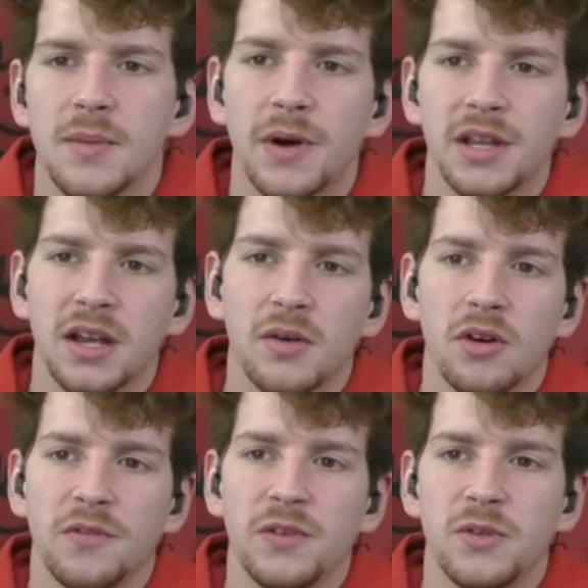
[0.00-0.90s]
but there
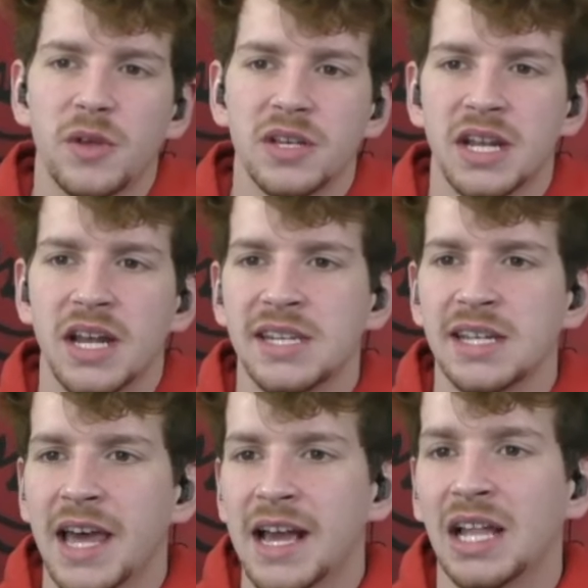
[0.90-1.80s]
were a few things that I did like.